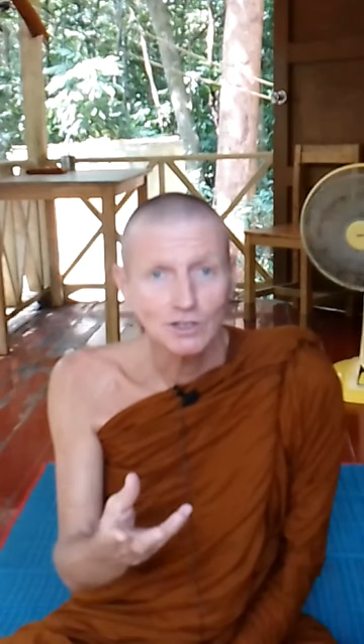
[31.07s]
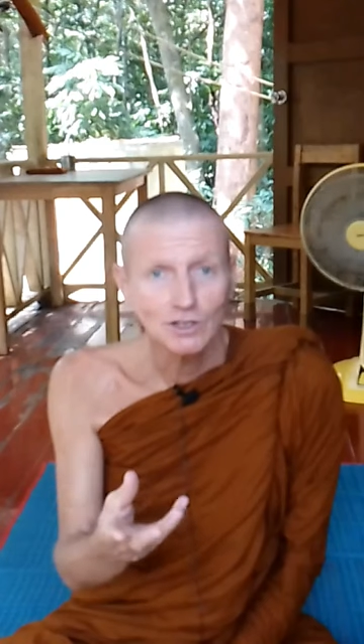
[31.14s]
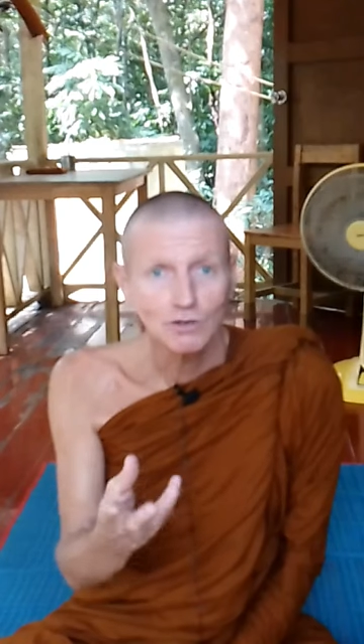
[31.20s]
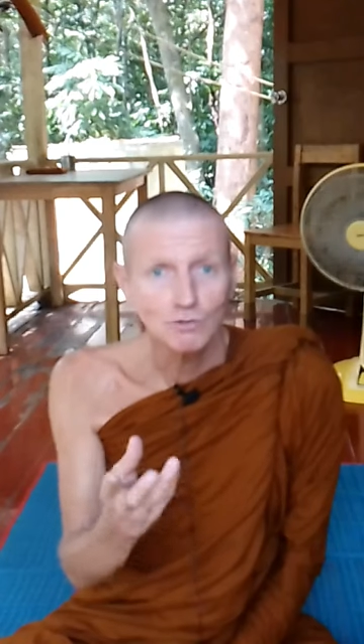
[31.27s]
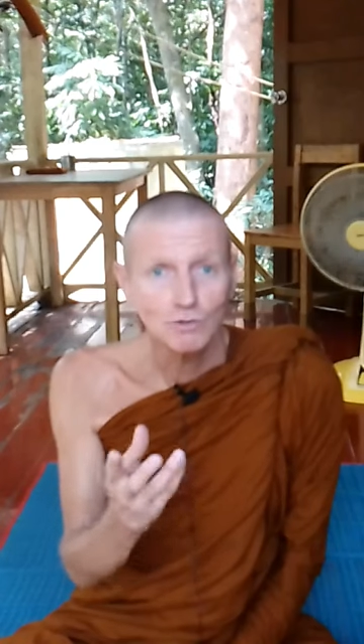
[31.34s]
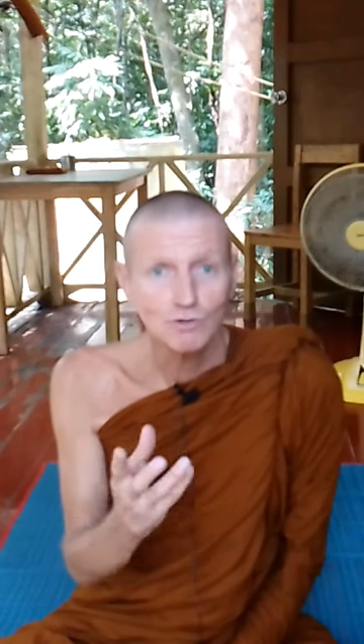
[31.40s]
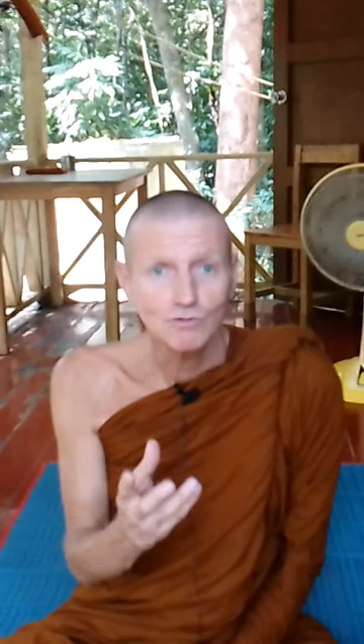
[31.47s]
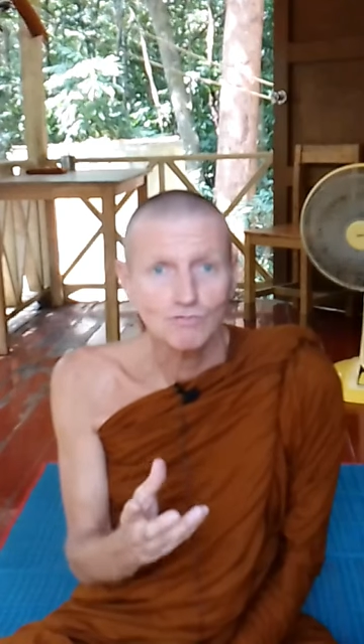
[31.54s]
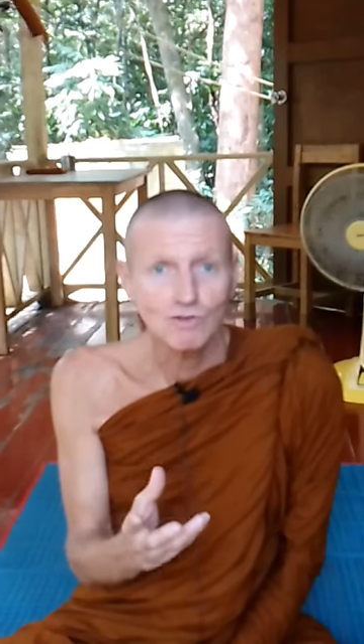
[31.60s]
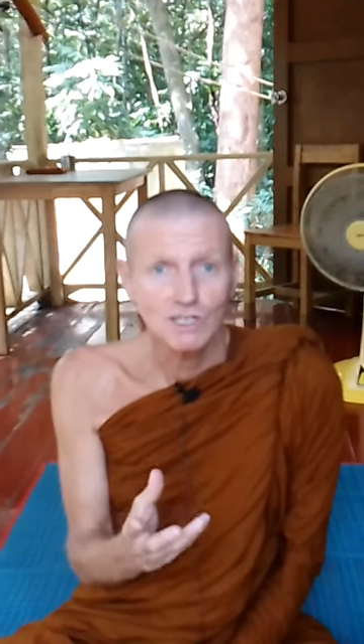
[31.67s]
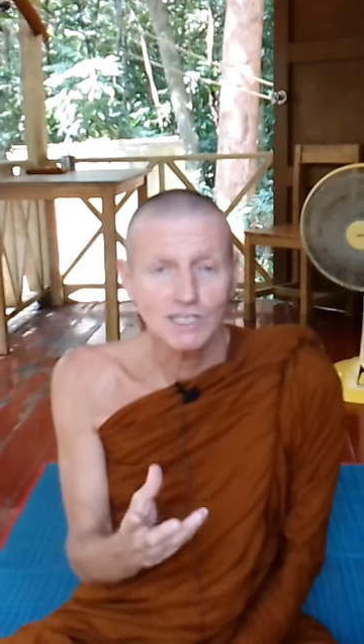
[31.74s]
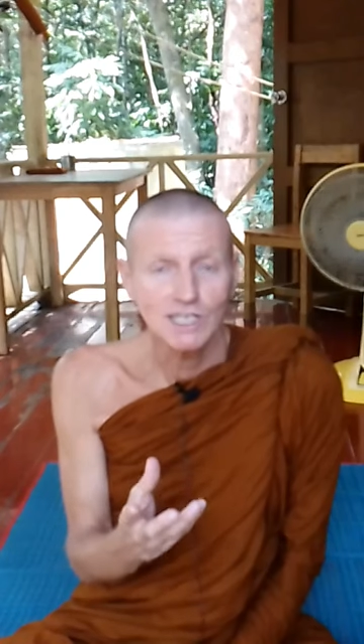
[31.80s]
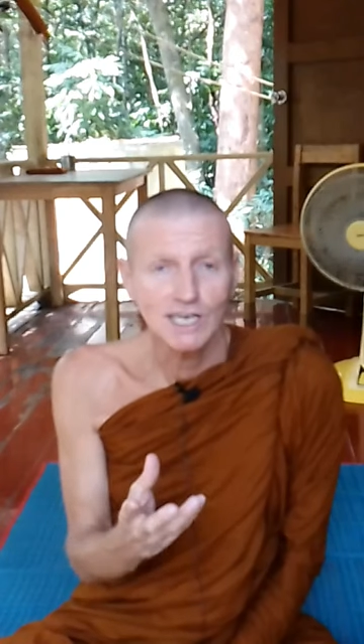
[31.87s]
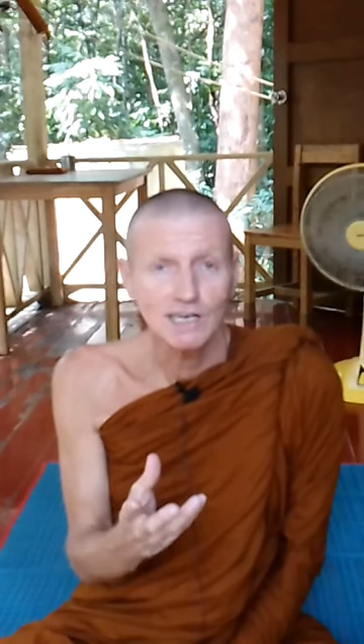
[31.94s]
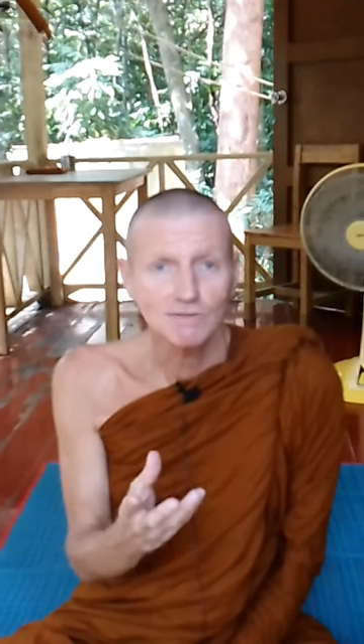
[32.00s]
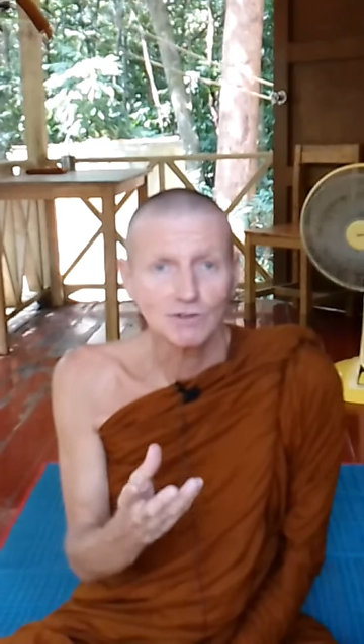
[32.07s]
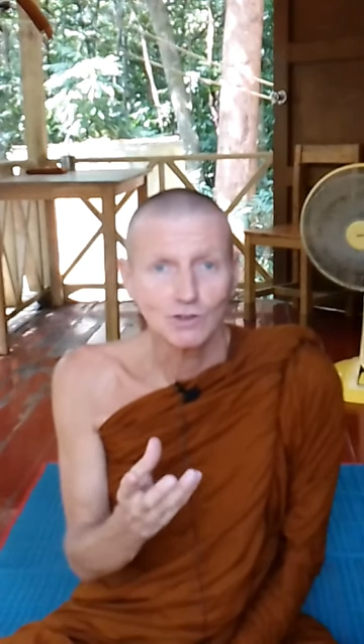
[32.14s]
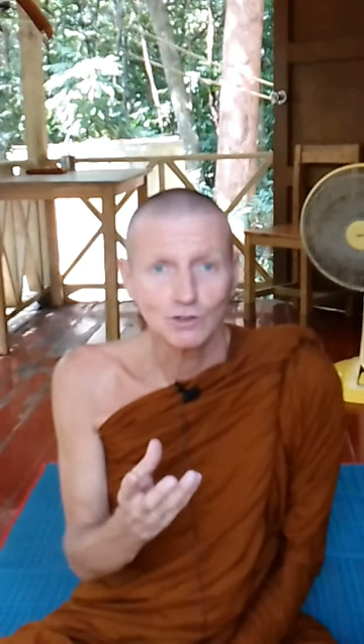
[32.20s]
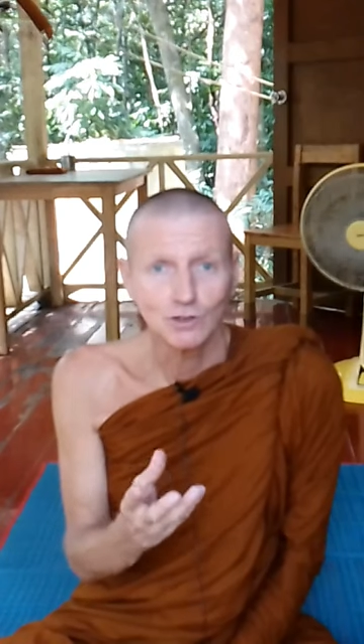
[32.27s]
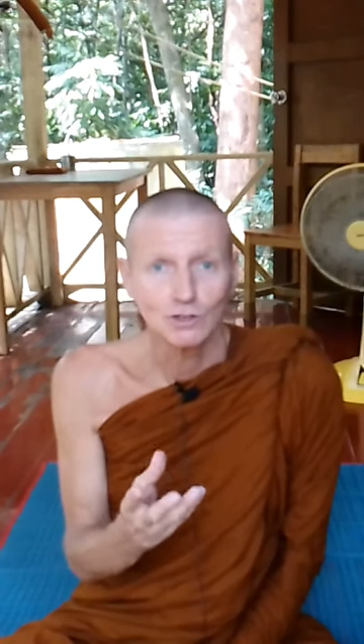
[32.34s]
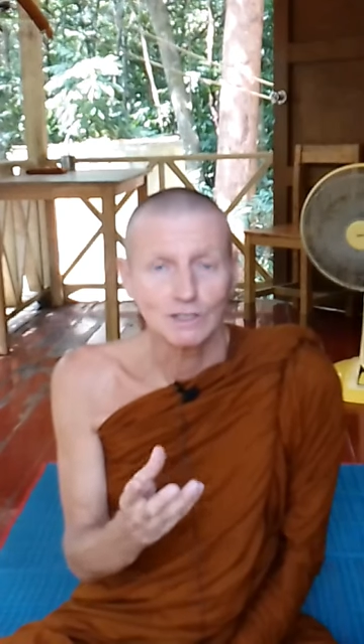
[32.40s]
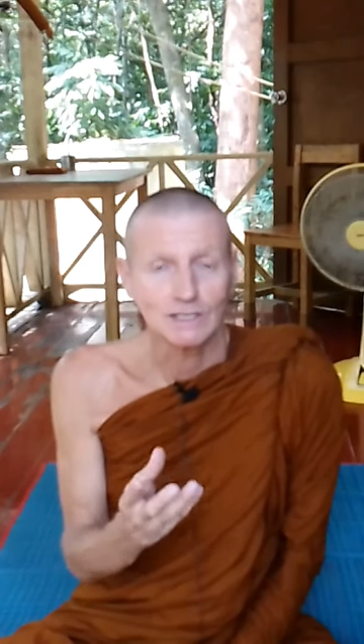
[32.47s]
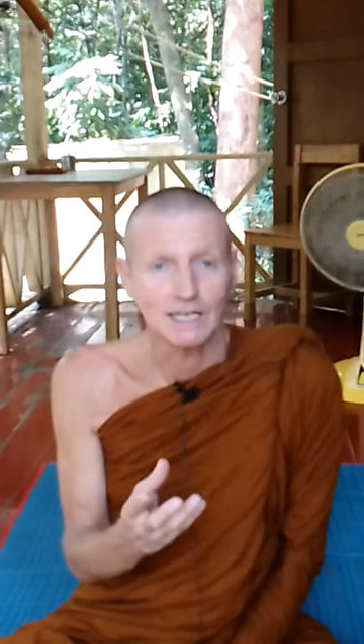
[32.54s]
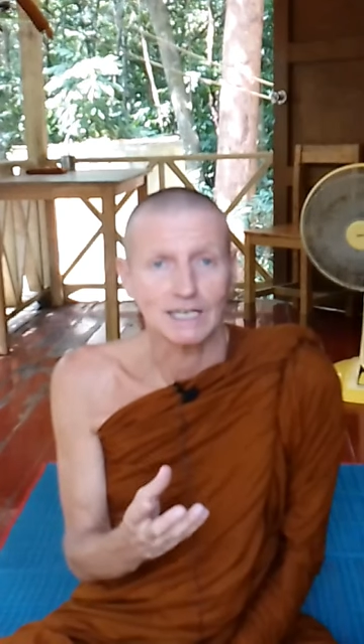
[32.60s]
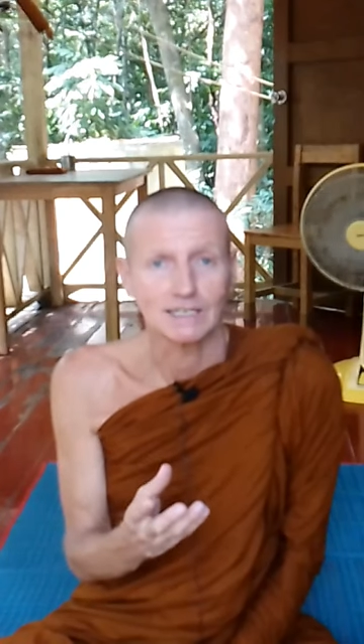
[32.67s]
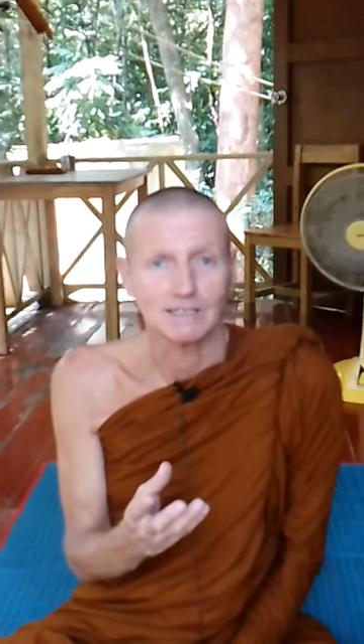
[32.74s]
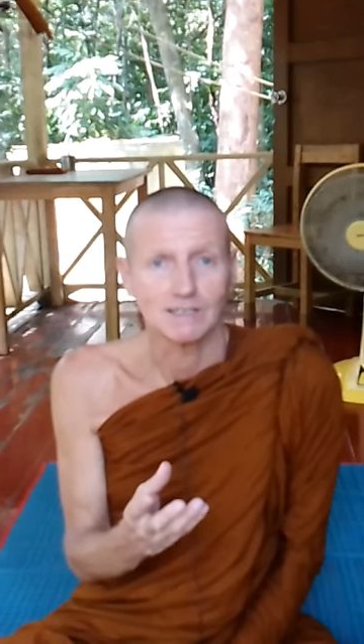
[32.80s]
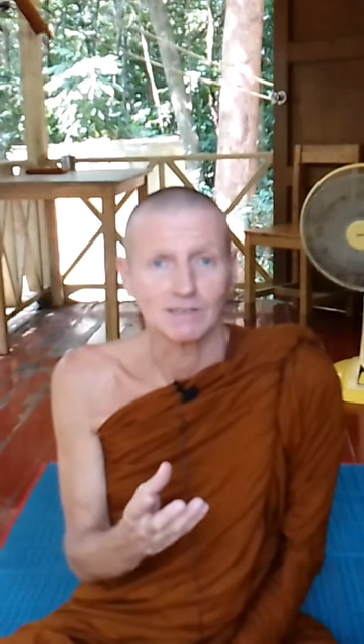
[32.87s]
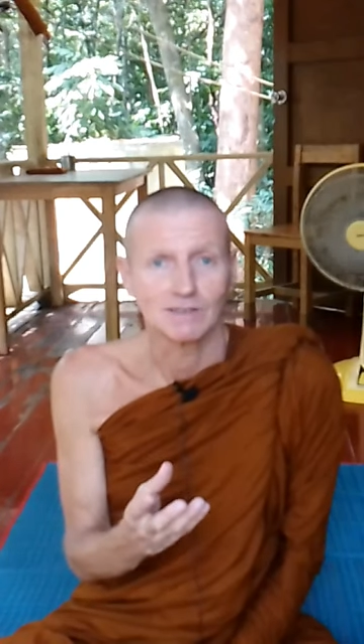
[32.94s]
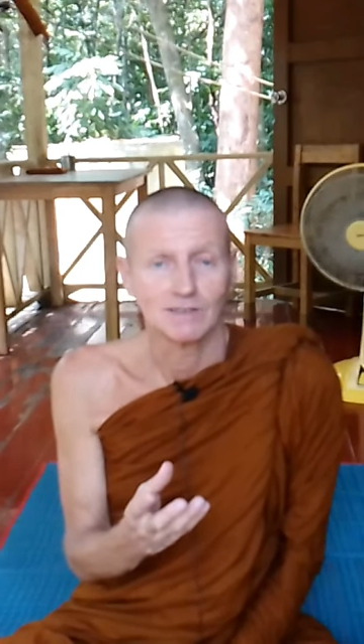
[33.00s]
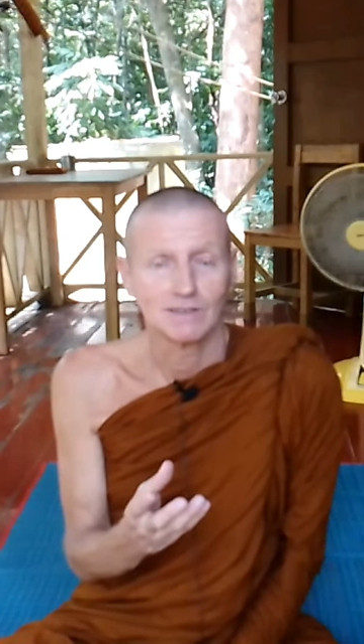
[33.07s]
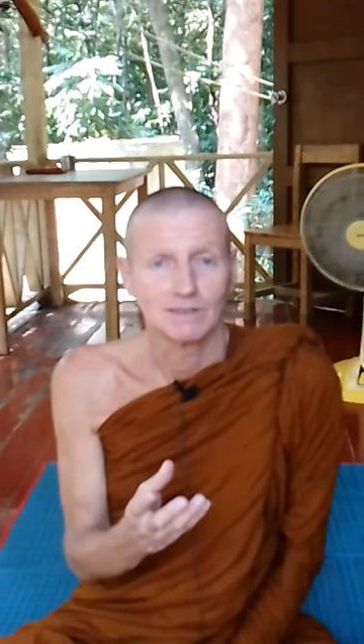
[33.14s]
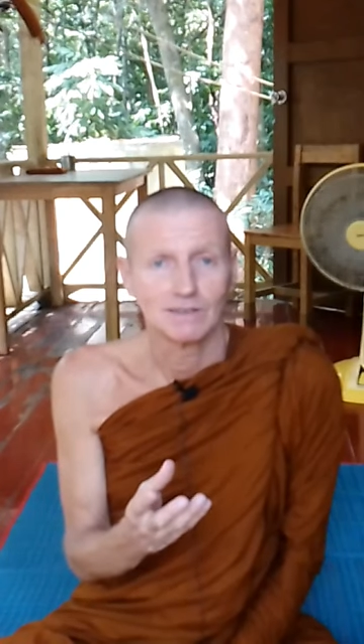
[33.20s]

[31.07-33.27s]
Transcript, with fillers: you will receive good things.